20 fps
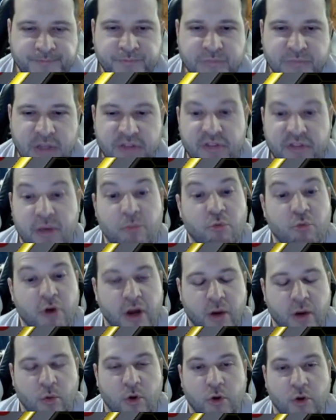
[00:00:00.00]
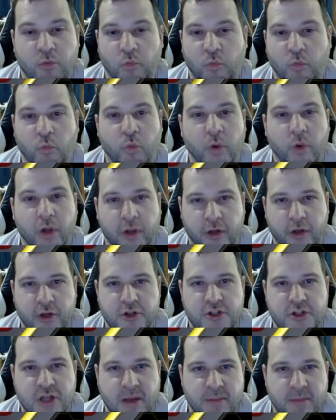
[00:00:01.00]
If they brick, we're in really good
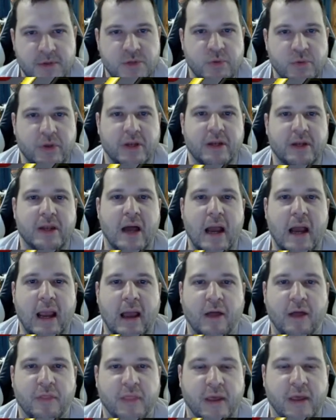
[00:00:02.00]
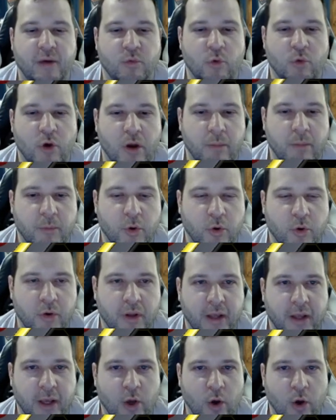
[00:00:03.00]
shape because we can knock out that Roaring Moon
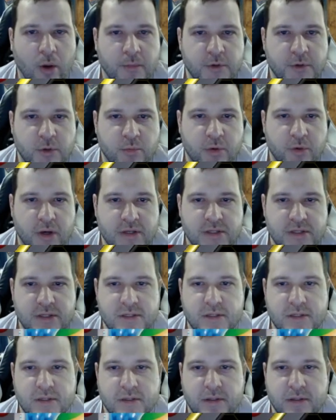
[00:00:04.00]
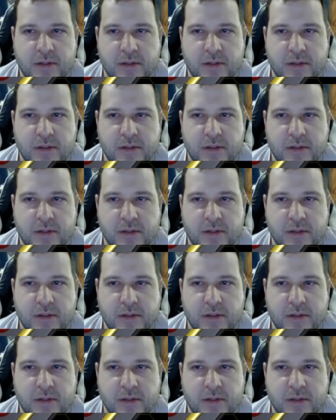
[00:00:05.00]
and go up 2 prizes.